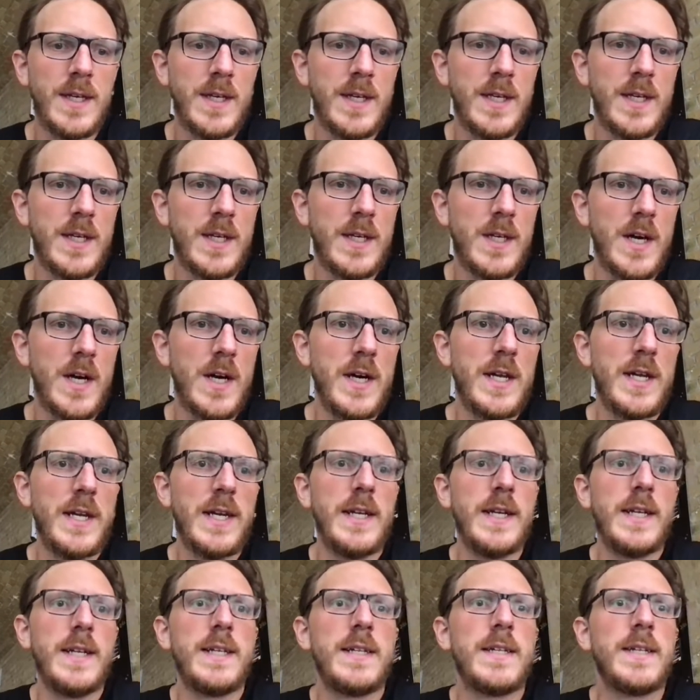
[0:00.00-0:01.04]
Got
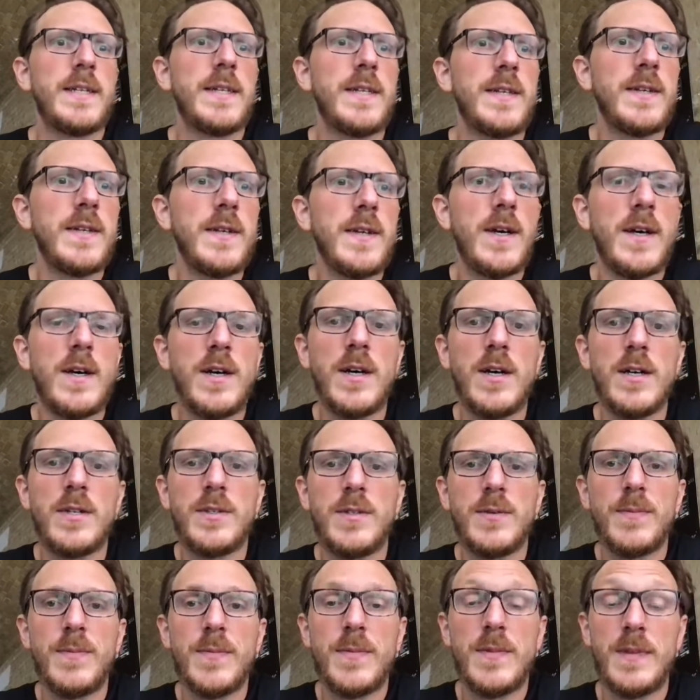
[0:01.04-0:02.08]
it.
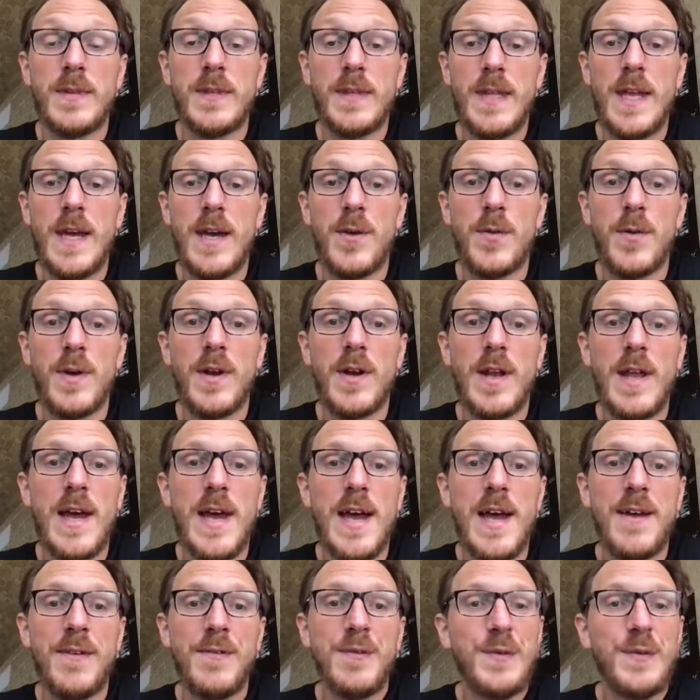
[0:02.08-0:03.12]
Awesome. Now we're live.